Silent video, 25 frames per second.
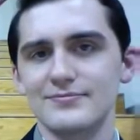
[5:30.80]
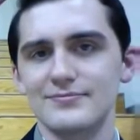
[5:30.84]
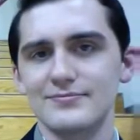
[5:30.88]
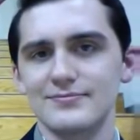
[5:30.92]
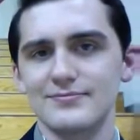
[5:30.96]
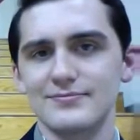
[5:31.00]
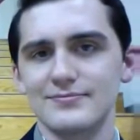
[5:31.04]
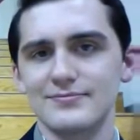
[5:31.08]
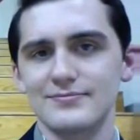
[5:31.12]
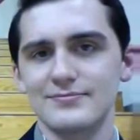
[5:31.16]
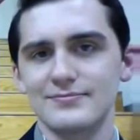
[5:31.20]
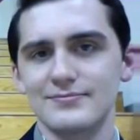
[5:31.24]

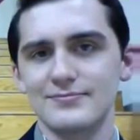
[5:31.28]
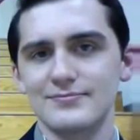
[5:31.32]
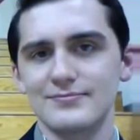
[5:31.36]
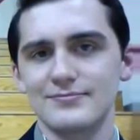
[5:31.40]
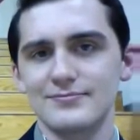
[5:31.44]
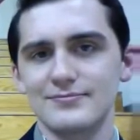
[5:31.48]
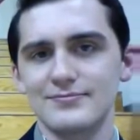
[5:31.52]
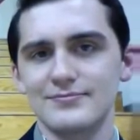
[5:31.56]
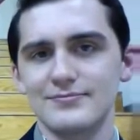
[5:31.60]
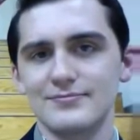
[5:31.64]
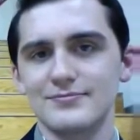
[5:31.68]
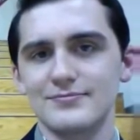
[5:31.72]

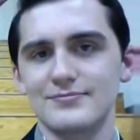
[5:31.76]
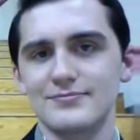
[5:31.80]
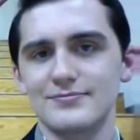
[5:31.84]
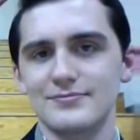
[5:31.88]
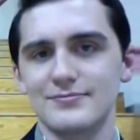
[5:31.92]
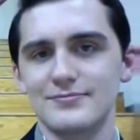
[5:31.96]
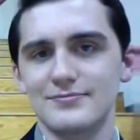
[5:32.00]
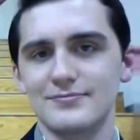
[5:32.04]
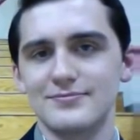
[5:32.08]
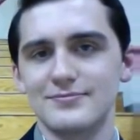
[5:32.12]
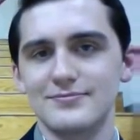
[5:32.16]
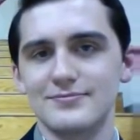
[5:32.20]

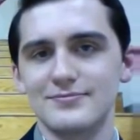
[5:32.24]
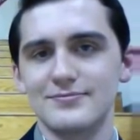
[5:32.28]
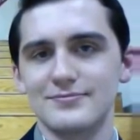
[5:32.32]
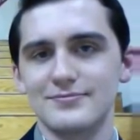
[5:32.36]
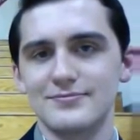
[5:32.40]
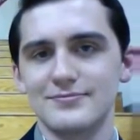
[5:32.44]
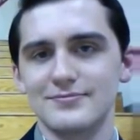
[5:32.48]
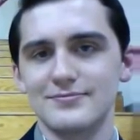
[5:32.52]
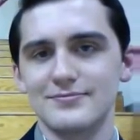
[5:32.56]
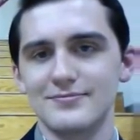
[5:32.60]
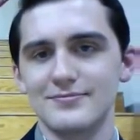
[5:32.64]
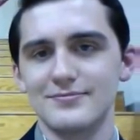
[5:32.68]

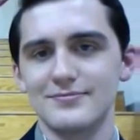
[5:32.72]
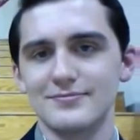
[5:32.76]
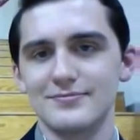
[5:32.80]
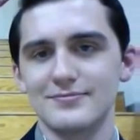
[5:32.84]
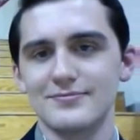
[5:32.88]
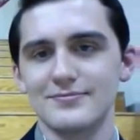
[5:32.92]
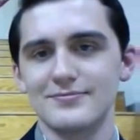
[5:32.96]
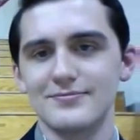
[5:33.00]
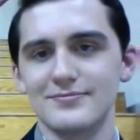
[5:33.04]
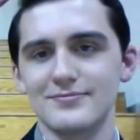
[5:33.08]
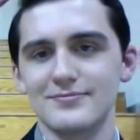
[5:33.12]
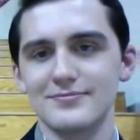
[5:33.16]

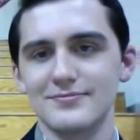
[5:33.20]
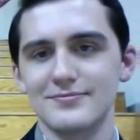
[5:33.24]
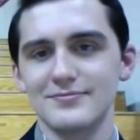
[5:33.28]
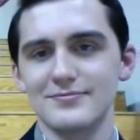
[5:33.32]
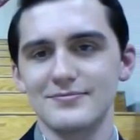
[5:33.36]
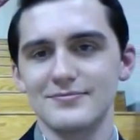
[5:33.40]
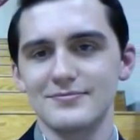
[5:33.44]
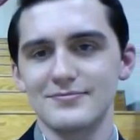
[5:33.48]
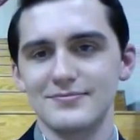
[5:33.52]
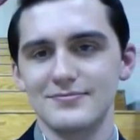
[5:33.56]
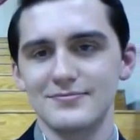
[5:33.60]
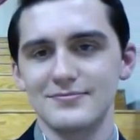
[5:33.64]

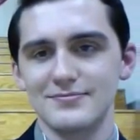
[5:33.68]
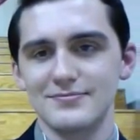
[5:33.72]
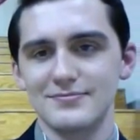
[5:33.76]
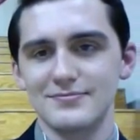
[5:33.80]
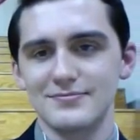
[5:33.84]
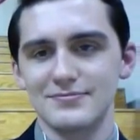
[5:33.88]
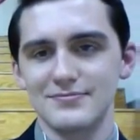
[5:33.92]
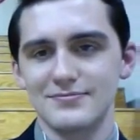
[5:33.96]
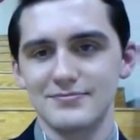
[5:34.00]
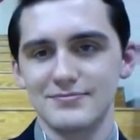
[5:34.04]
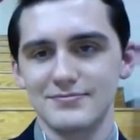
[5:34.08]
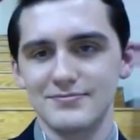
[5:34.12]

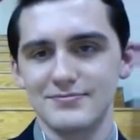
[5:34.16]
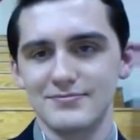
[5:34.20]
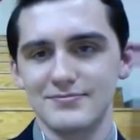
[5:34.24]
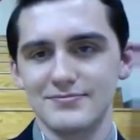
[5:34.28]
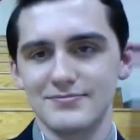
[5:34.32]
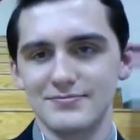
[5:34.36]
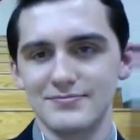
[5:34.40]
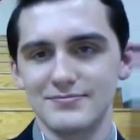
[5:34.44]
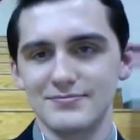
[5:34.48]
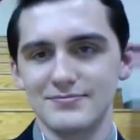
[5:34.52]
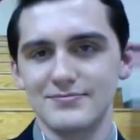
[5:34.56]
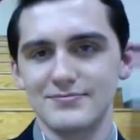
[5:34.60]

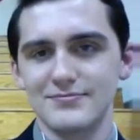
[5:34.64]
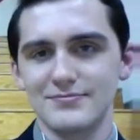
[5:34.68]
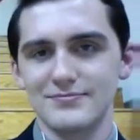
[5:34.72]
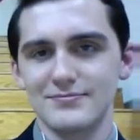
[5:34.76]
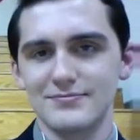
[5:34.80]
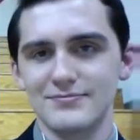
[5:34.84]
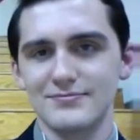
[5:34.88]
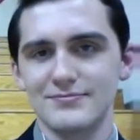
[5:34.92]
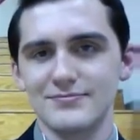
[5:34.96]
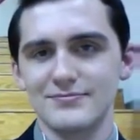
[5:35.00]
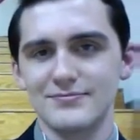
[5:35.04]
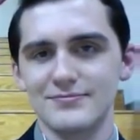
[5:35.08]

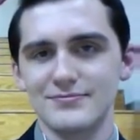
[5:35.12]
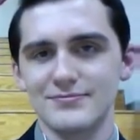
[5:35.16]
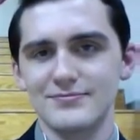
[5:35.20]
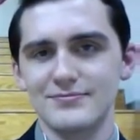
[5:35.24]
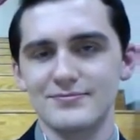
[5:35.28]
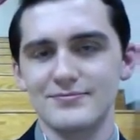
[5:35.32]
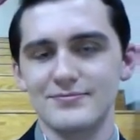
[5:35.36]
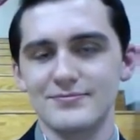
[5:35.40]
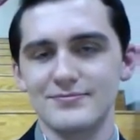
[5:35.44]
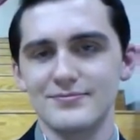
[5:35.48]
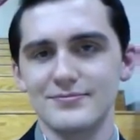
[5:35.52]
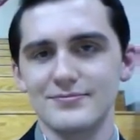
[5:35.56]

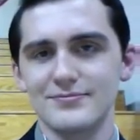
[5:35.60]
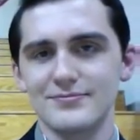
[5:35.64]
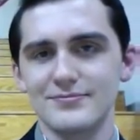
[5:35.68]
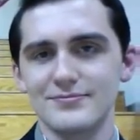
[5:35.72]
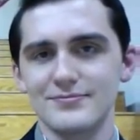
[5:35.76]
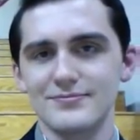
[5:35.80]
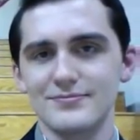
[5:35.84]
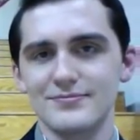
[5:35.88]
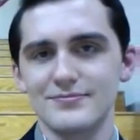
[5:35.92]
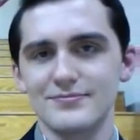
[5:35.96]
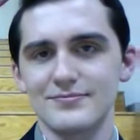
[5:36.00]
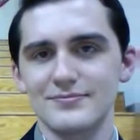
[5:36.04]

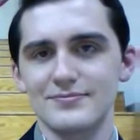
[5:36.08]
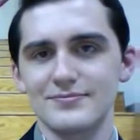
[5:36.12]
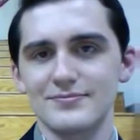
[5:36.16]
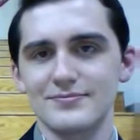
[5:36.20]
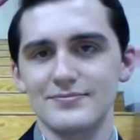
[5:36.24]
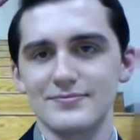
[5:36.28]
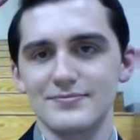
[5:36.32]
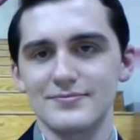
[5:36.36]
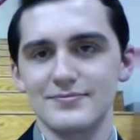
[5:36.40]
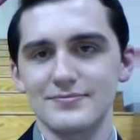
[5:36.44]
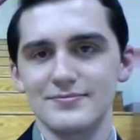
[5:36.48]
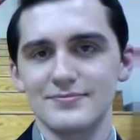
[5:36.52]

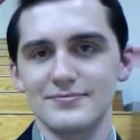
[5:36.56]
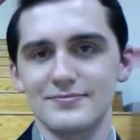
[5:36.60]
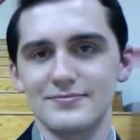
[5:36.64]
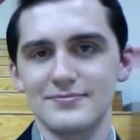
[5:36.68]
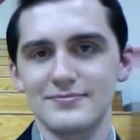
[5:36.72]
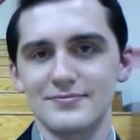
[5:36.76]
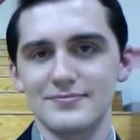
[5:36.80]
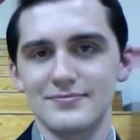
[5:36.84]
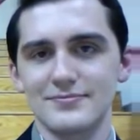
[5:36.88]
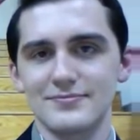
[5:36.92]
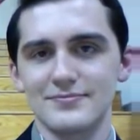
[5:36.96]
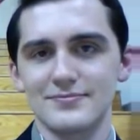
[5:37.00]

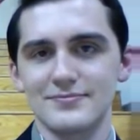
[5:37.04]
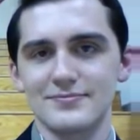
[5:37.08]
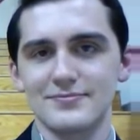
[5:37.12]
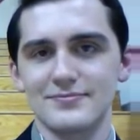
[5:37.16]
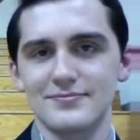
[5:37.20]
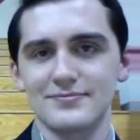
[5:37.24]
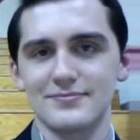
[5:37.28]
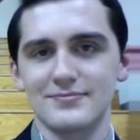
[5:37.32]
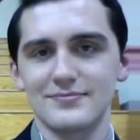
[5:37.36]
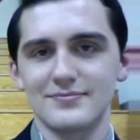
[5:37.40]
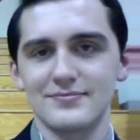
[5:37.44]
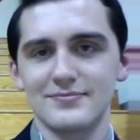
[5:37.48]

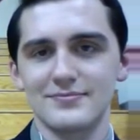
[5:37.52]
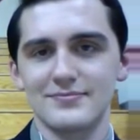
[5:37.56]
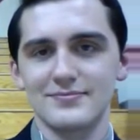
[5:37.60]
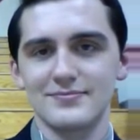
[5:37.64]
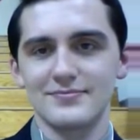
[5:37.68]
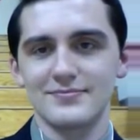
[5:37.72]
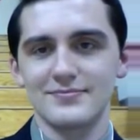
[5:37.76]
[no speech]